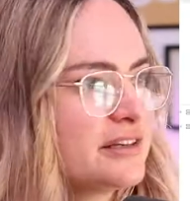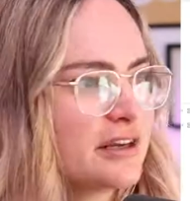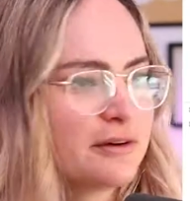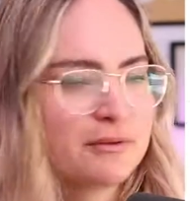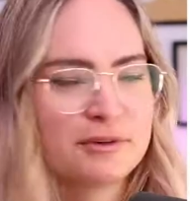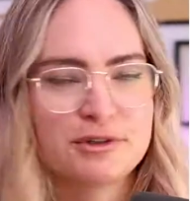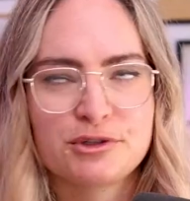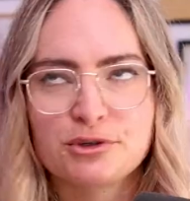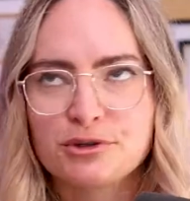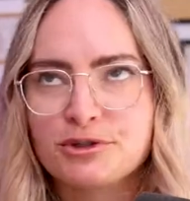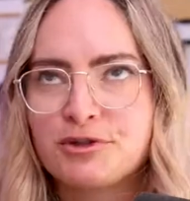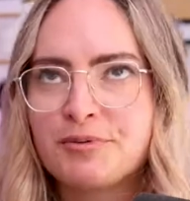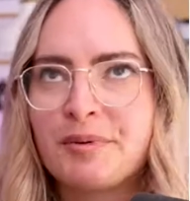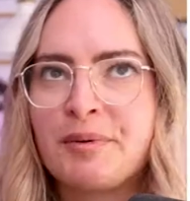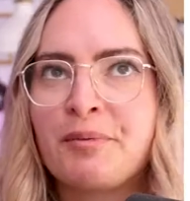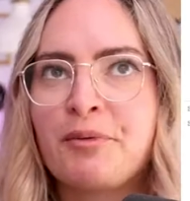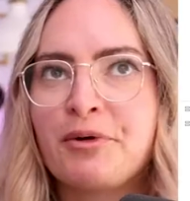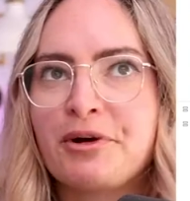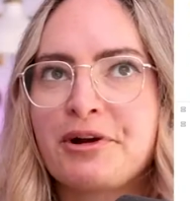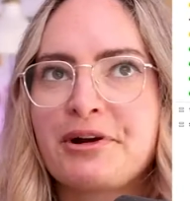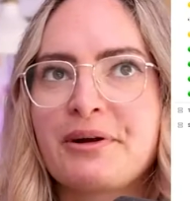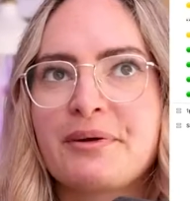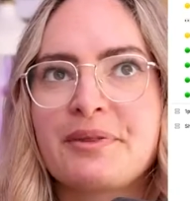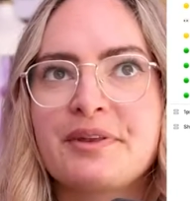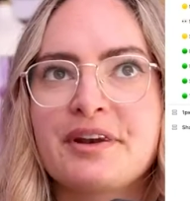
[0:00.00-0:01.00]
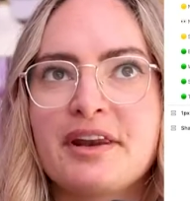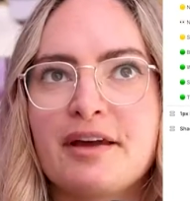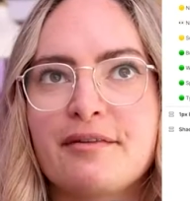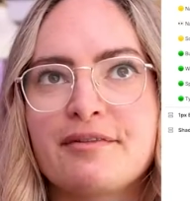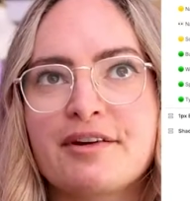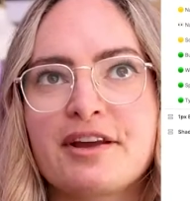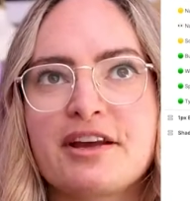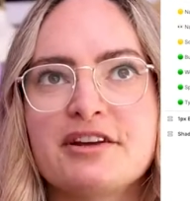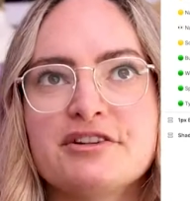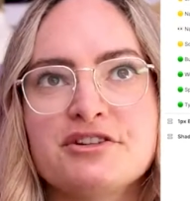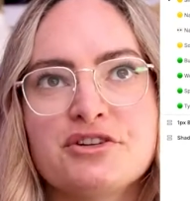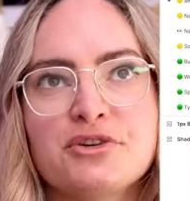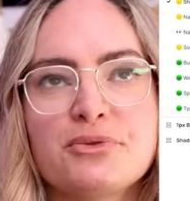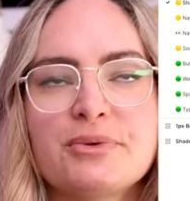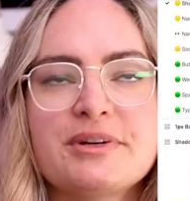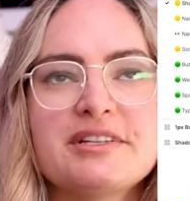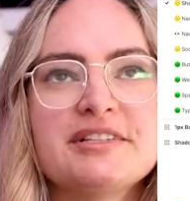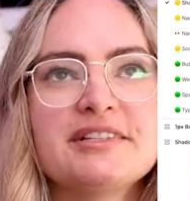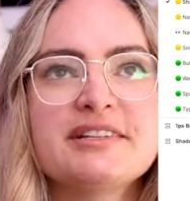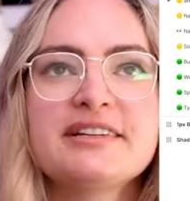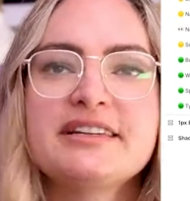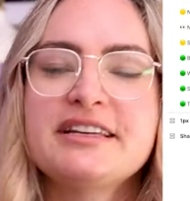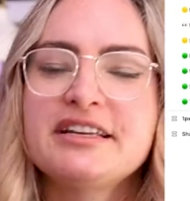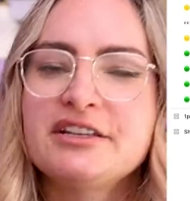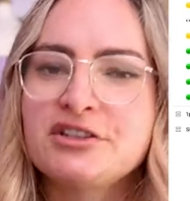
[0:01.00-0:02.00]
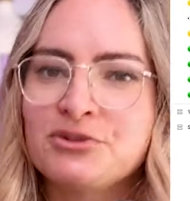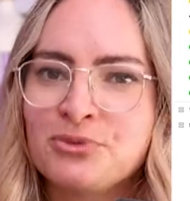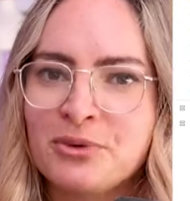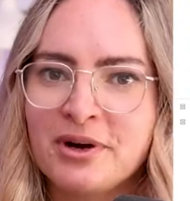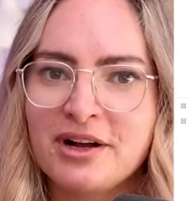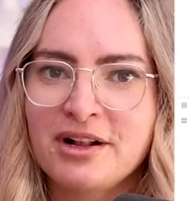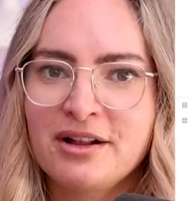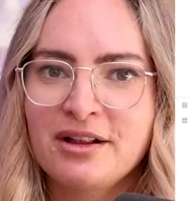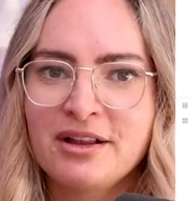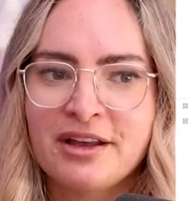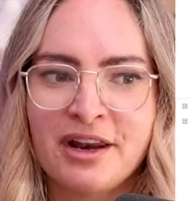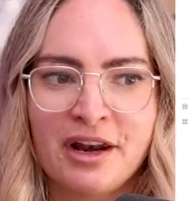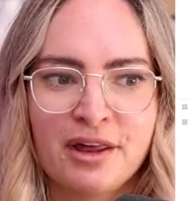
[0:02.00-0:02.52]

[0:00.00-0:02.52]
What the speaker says: David's also been working on the navigation recently as well.